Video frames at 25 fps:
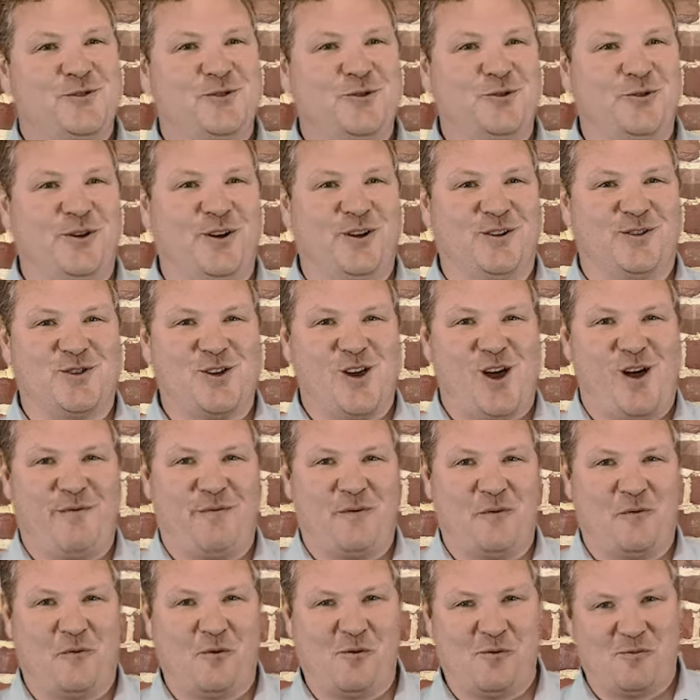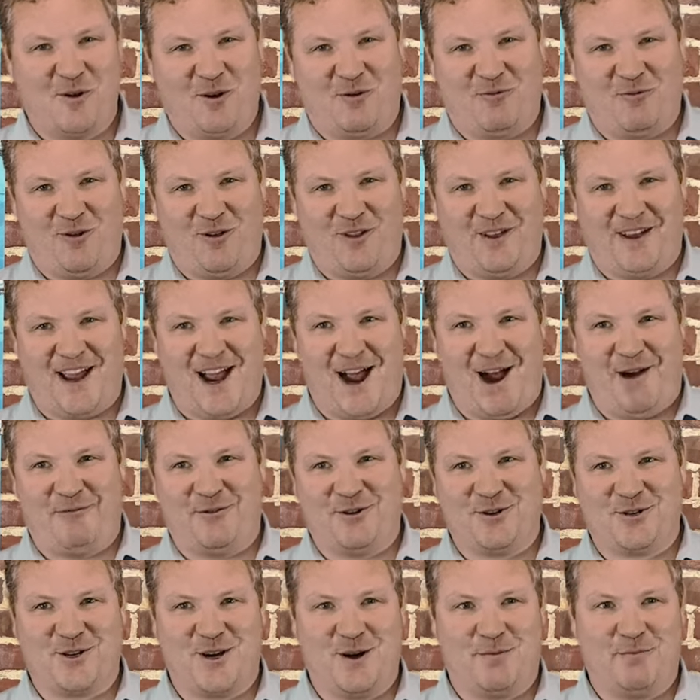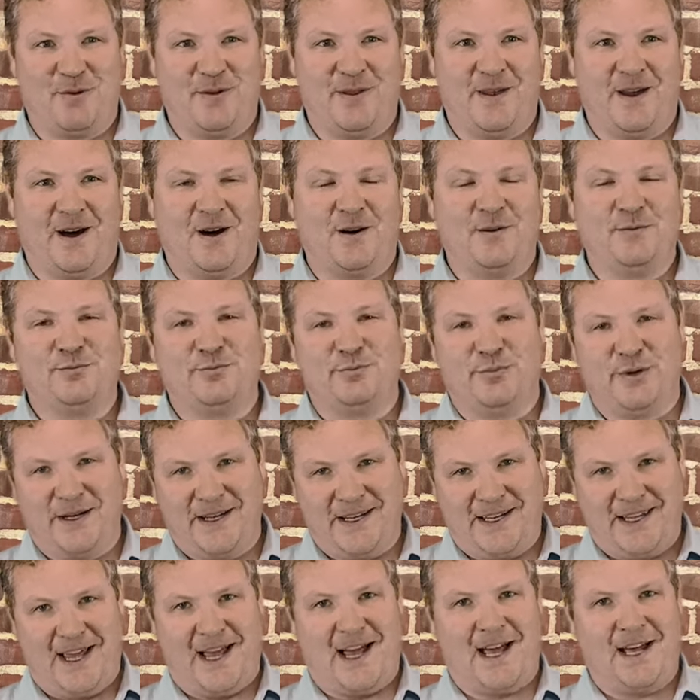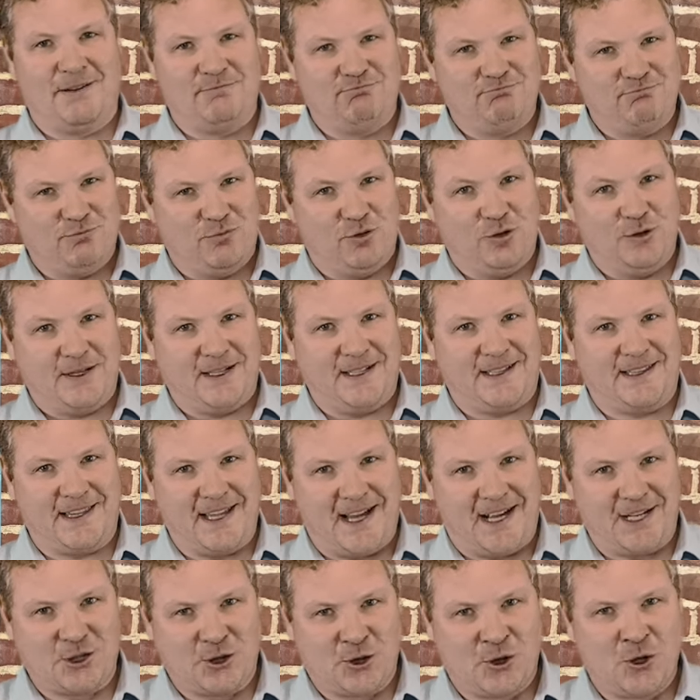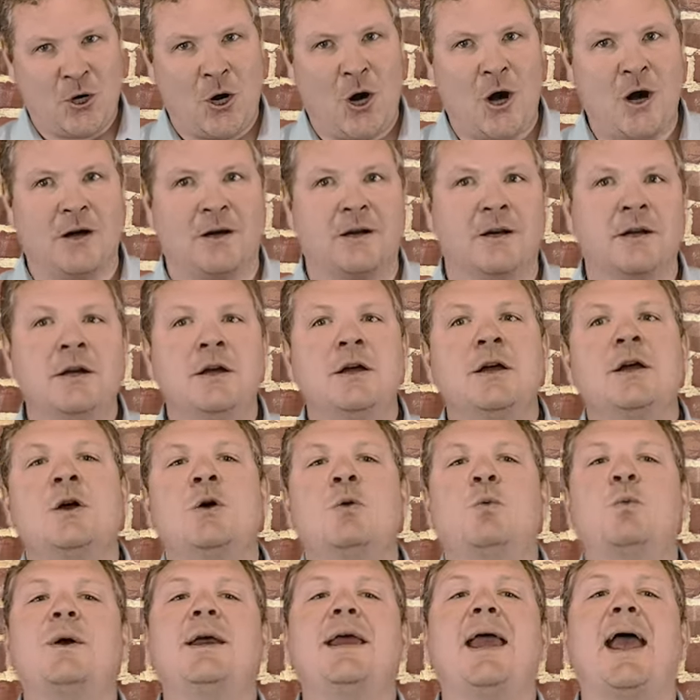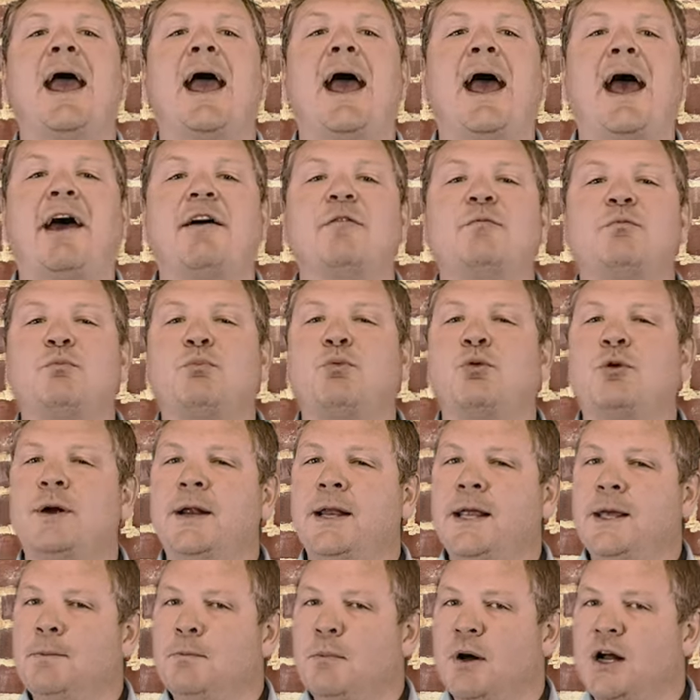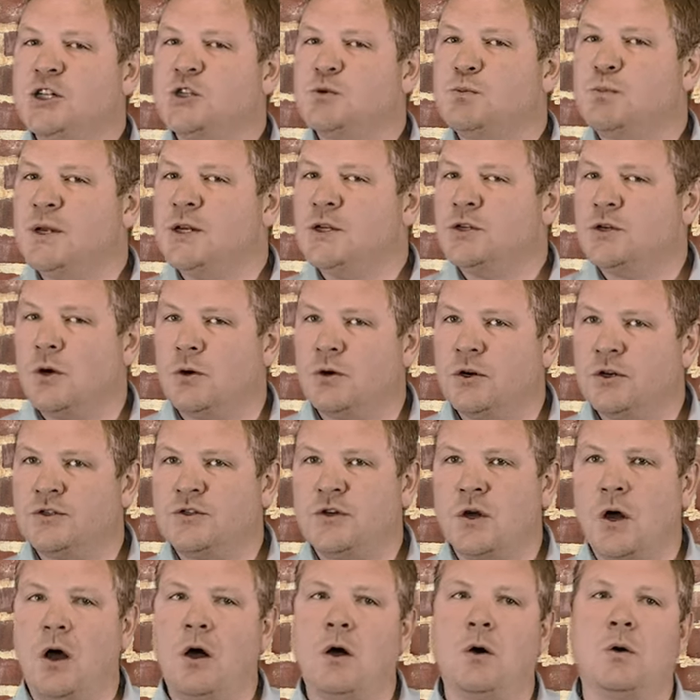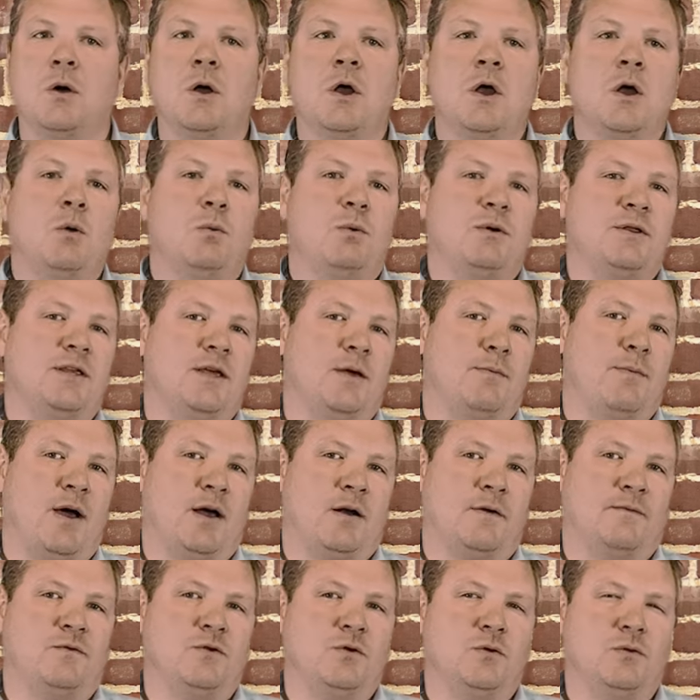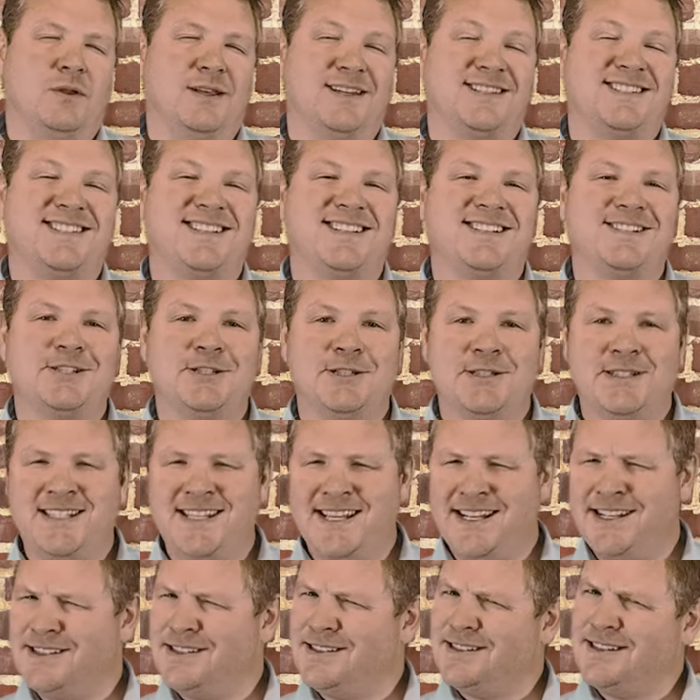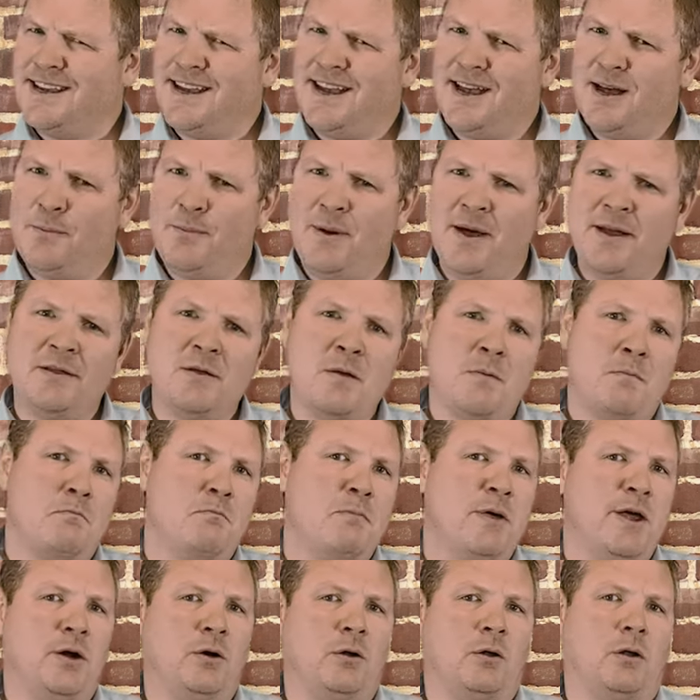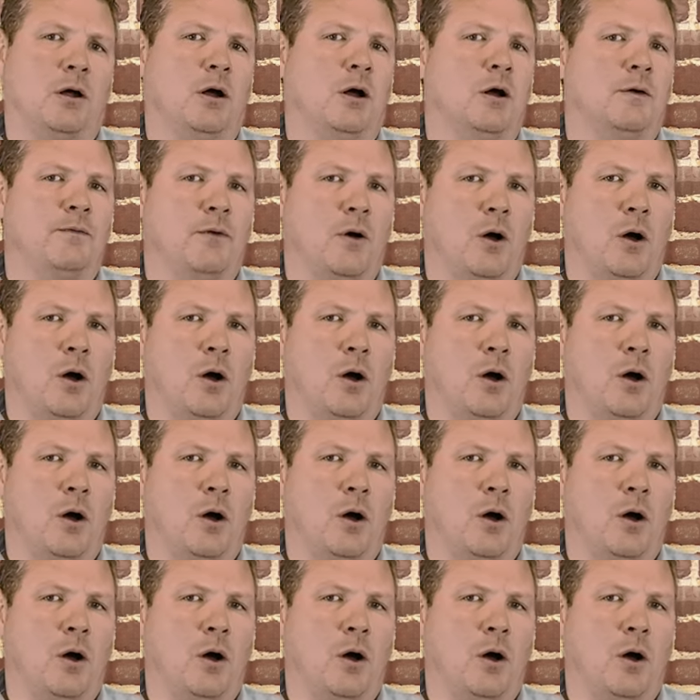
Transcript: 2 units off the 4-week rolling average number there. But again, look at that chart. We have pretty much been toe-to-toe with the amount of new listings since about the middle of